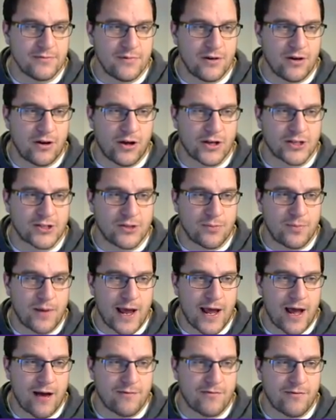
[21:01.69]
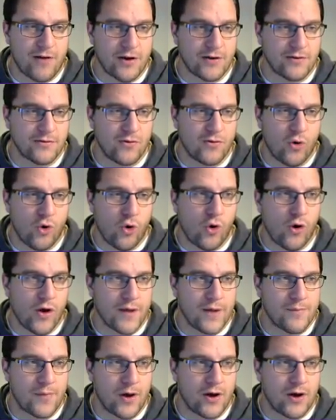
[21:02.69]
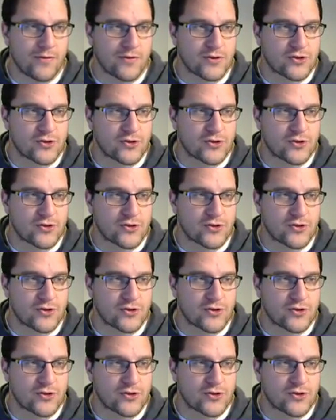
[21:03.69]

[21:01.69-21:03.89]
Likes to play up front or in behind the